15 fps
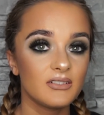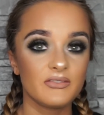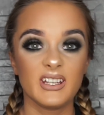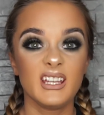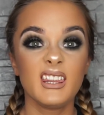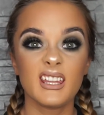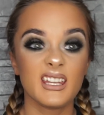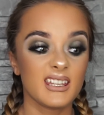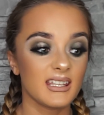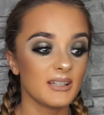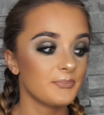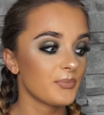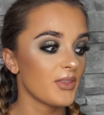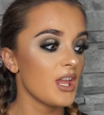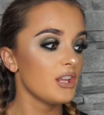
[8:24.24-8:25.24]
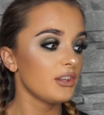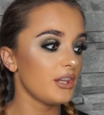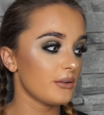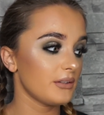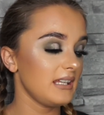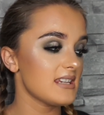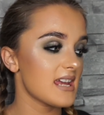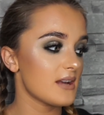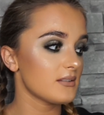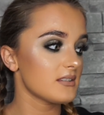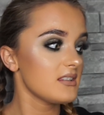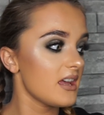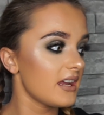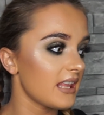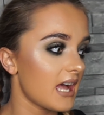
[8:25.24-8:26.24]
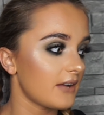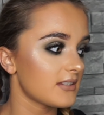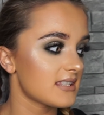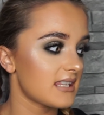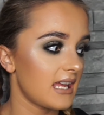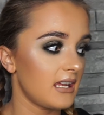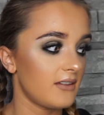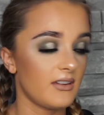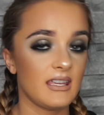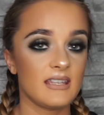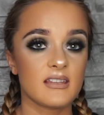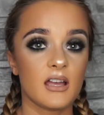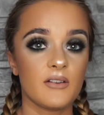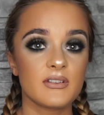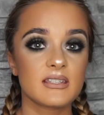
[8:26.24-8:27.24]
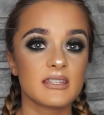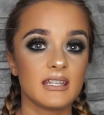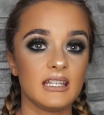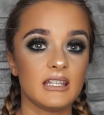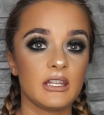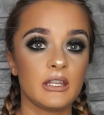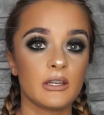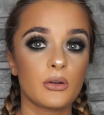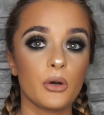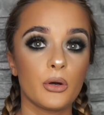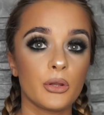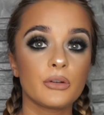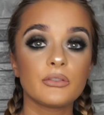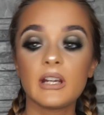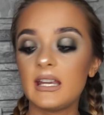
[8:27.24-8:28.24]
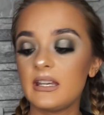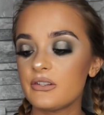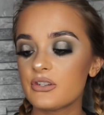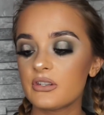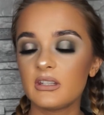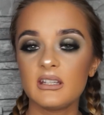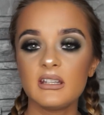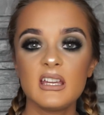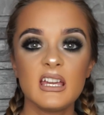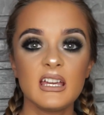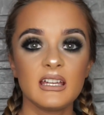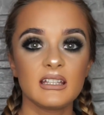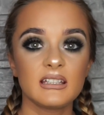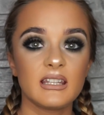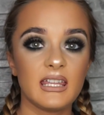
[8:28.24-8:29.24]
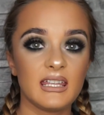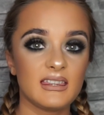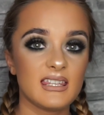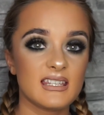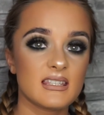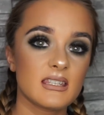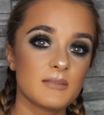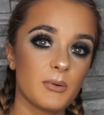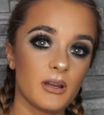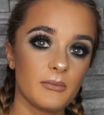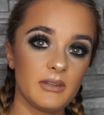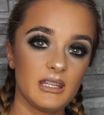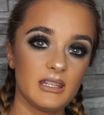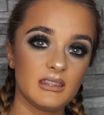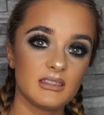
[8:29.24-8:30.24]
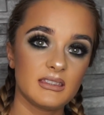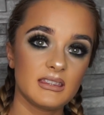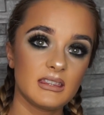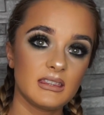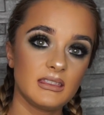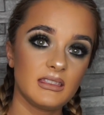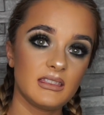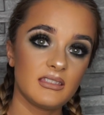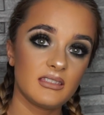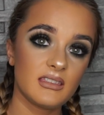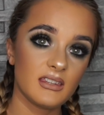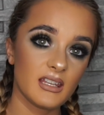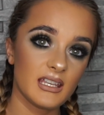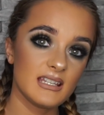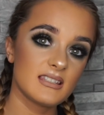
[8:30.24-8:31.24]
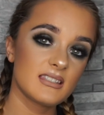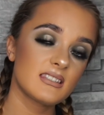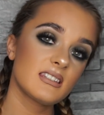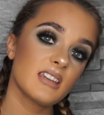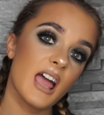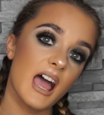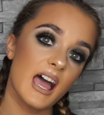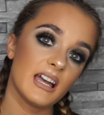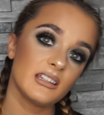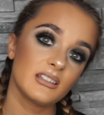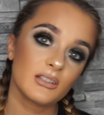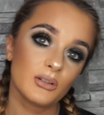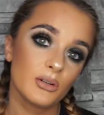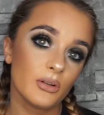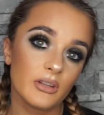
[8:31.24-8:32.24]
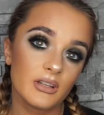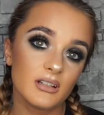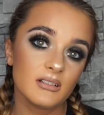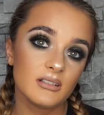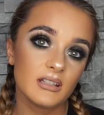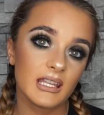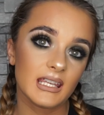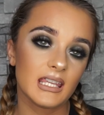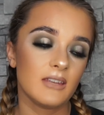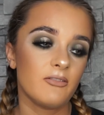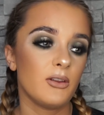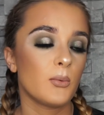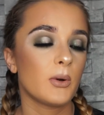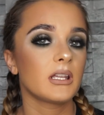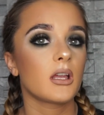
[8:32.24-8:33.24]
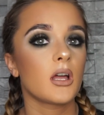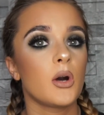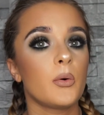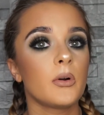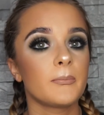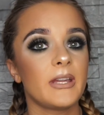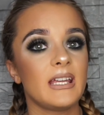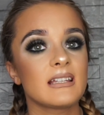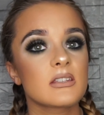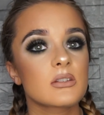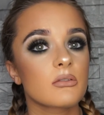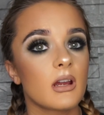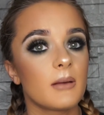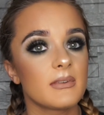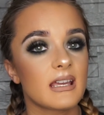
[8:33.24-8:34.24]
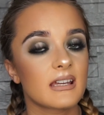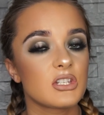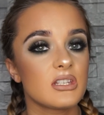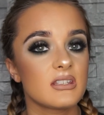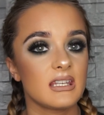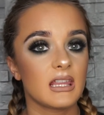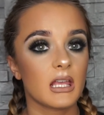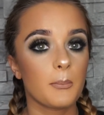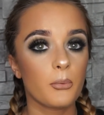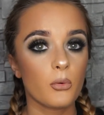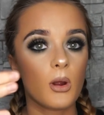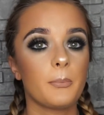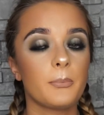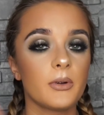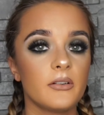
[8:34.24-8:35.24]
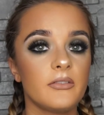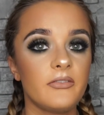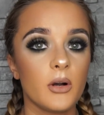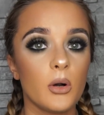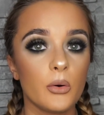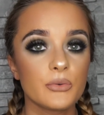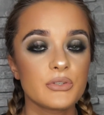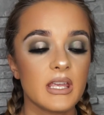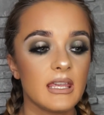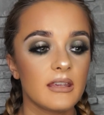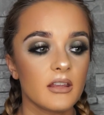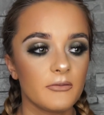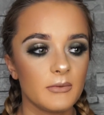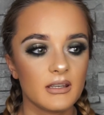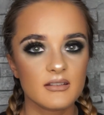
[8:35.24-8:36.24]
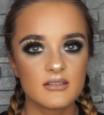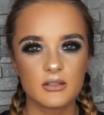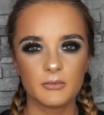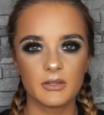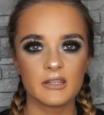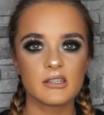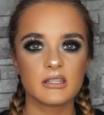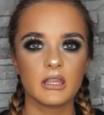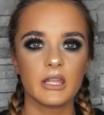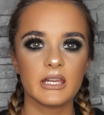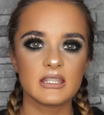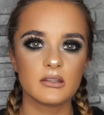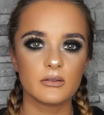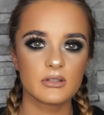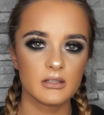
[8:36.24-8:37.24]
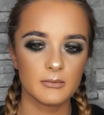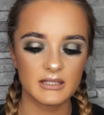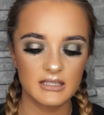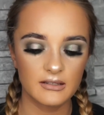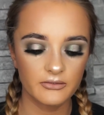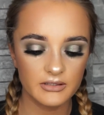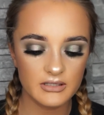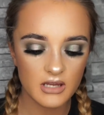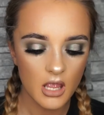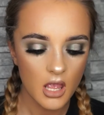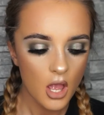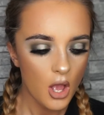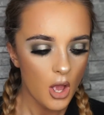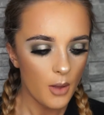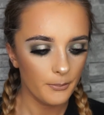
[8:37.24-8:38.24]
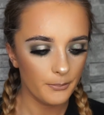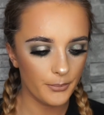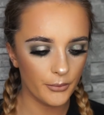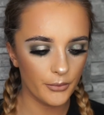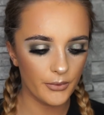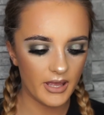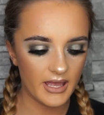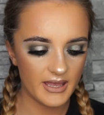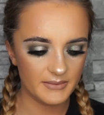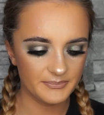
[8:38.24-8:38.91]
feel like it. The only downside I have to say of it is obviously the color range in it. Like, this is probably the nice tan color. Like, if you want to go on my Instagram and actually see like a proper photo taken of me, because sometimes the light looks a bit different. But